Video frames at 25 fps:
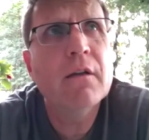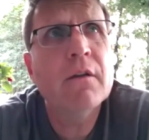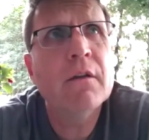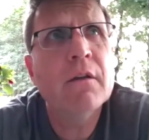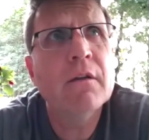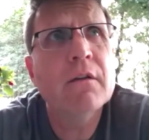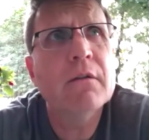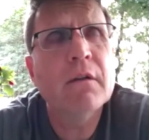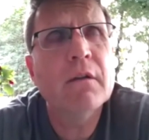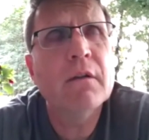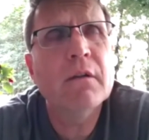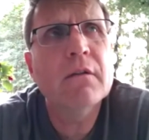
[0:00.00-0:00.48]

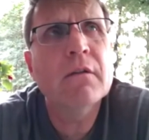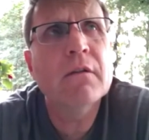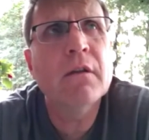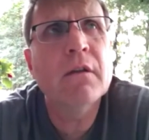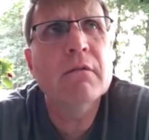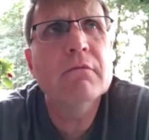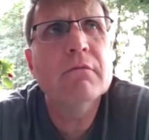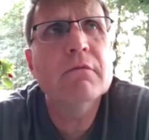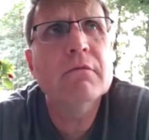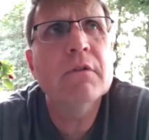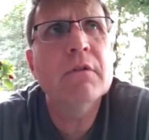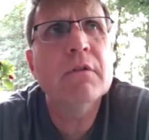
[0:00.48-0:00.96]
the,
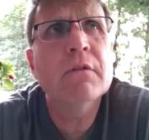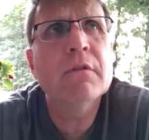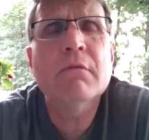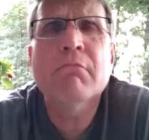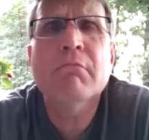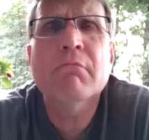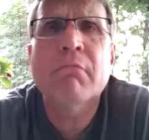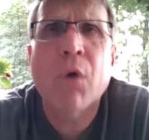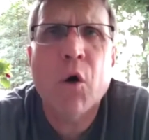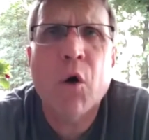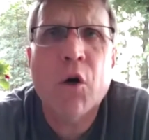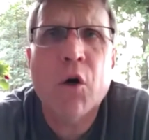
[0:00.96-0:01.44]
the, the
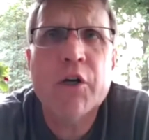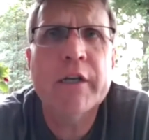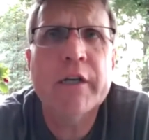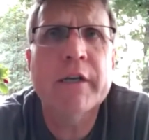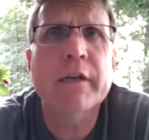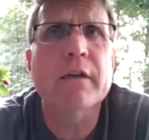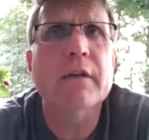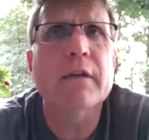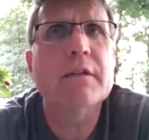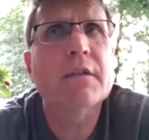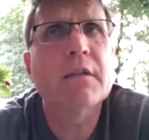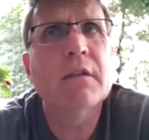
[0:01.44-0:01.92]

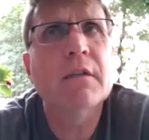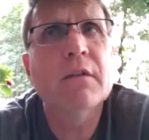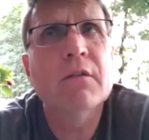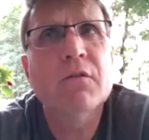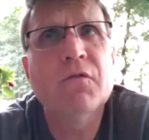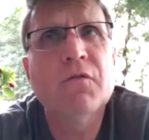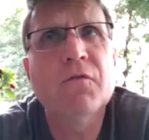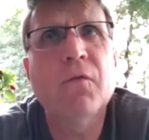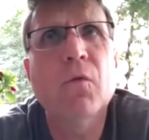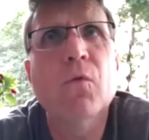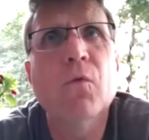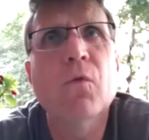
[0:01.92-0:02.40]
market
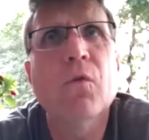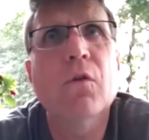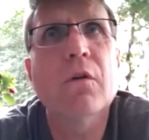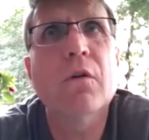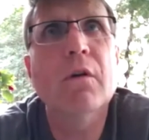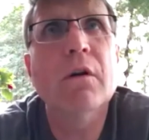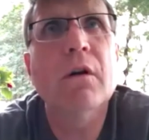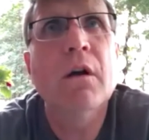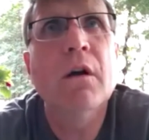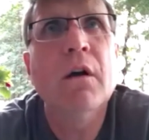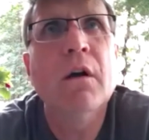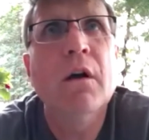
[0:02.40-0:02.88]

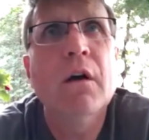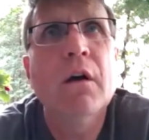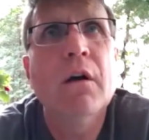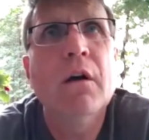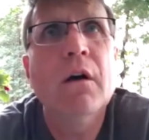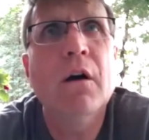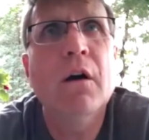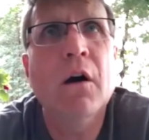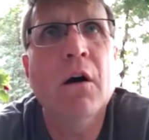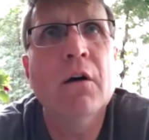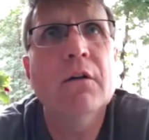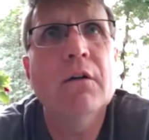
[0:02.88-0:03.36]
for
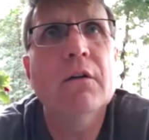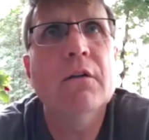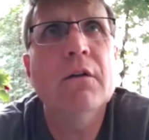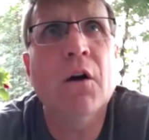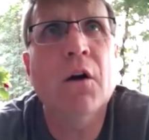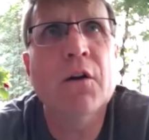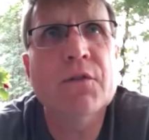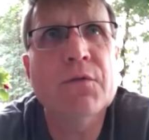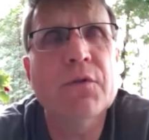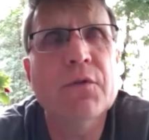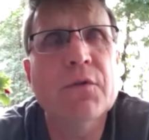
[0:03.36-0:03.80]
our, our